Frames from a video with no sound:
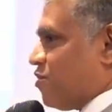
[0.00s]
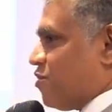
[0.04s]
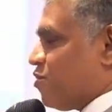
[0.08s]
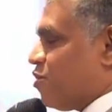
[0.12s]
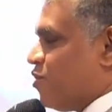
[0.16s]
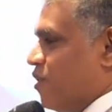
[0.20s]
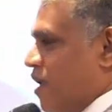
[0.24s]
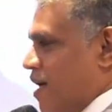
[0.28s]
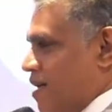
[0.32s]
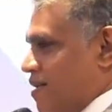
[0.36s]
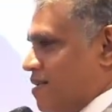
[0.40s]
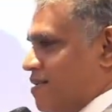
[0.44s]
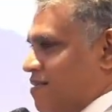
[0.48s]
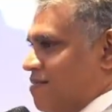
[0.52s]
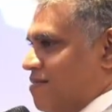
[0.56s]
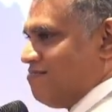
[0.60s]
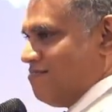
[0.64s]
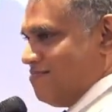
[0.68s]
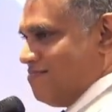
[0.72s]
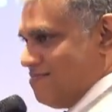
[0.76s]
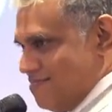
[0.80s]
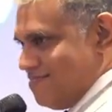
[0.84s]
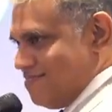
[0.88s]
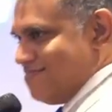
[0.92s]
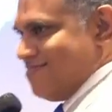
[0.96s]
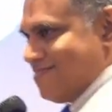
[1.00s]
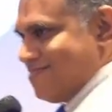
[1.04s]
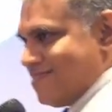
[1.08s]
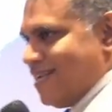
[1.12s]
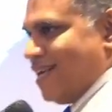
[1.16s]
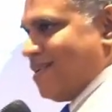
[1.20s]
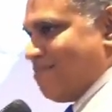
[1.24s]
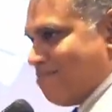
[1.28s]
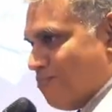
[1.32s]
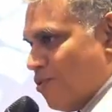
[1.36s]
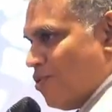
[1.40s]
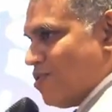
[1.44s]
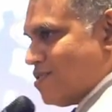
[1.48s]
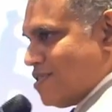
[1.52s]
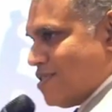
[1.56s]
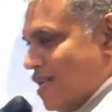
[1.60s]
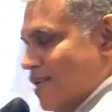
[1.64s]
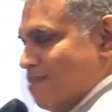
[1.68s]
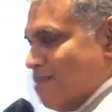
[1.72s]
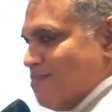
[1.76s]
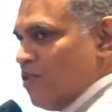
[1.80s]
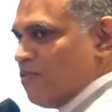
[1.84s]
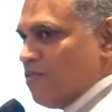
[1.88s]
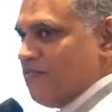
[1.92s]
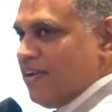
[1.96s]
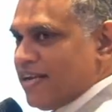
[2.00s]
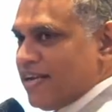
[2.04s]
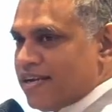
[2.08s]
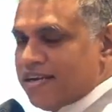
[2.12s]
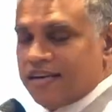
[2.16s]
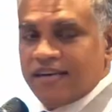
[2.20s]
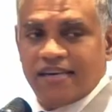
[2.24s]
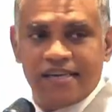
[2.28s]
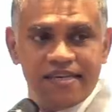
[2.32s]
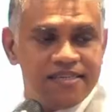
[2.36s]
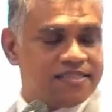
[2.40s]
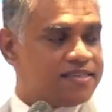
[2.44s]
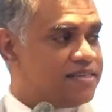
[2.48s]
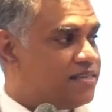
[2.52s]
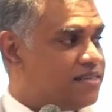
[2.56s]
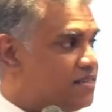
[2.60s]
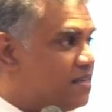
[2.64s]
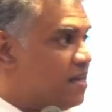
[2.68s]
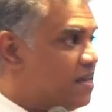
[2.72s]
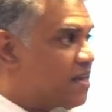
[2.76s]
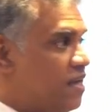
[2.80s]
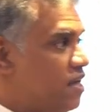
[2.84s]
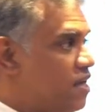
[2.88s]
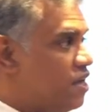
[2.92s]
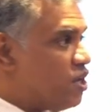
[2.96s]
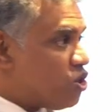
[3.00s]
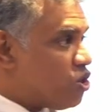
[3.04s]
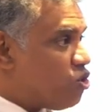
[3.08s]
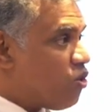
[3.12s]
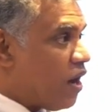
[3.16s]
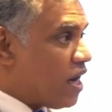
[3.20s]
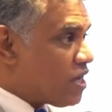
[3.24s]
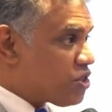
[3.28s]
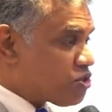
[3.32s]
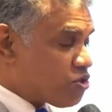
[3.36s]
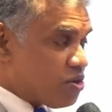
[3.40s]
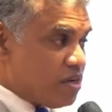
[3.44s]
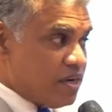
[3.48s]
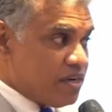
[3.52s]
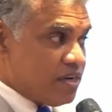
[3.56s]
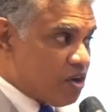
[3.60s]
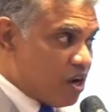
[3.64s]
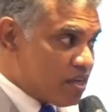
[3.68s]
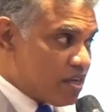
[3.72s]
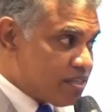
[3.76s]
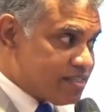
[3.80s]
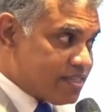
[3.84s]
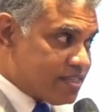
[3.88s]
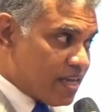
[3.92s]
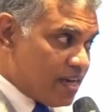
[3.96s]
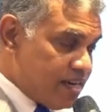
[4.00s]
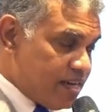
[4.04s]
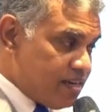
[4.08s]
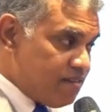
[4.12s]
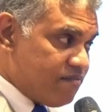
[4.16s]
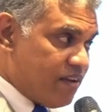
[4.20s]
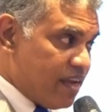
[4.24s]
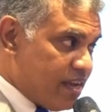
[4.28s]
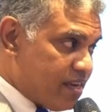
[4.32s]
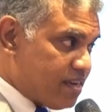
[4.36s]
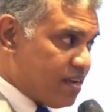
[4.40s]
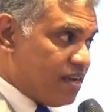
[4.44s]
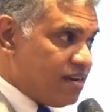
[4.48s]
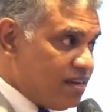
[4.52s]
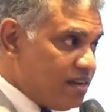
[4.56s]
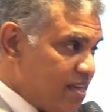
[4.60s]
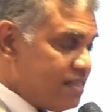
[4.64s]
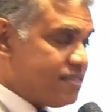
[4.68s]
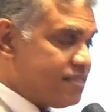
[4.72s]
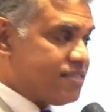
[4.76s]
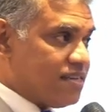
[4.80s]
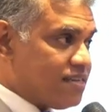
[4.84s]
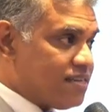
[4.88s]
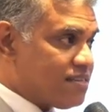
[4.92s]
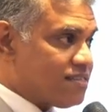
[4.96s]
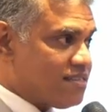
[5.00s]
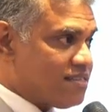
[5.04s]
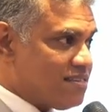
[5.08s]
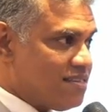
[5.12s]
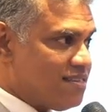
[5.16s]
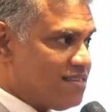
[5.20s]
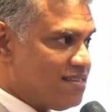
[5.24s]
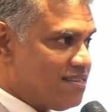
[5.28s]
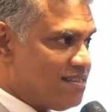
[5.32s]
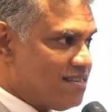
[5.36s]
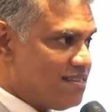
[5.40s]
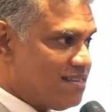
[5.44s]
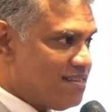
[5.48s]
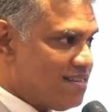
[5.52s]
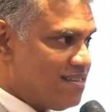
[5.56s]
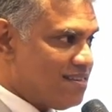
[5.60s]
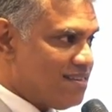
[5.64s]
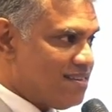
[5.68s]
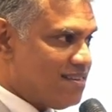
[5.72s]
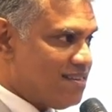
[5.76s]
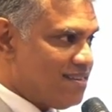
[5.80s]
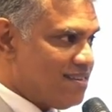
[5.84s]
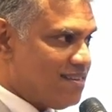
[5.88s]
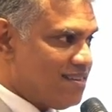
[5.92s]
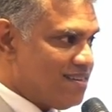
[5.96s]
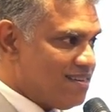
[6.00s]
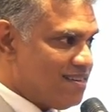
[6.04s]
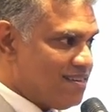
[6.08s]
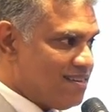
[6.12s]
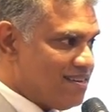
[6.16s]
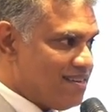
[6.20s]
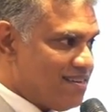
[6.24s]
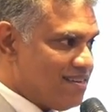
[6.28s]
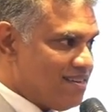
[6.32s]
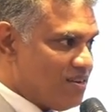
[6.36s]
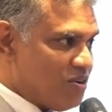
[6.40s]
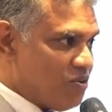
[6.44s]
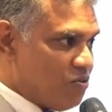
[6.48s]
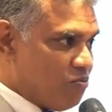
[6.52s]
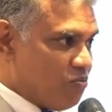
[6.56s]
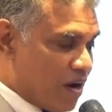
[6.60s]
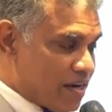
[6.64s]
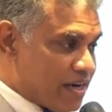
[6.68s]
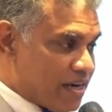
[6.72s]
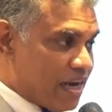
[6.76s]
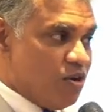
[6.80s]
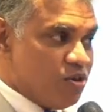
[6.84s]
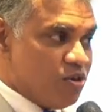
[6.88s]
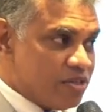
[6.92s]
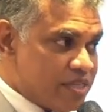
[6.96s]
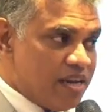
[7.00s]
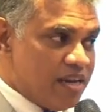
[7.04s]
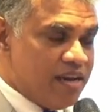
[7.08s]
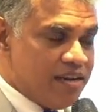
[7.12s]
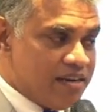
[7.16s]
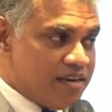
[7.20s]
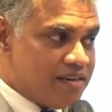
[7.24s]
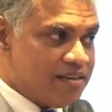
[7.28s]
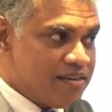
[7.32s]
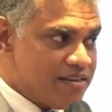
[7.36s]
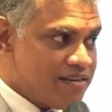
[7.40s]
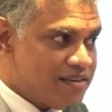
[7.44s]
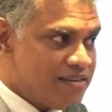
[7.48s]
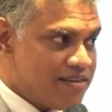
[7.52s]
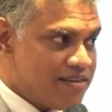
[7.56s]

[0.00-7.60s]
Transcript: to go and get more, sell more vehicle leases. You're actually not selling vehicle leases. What are you selling?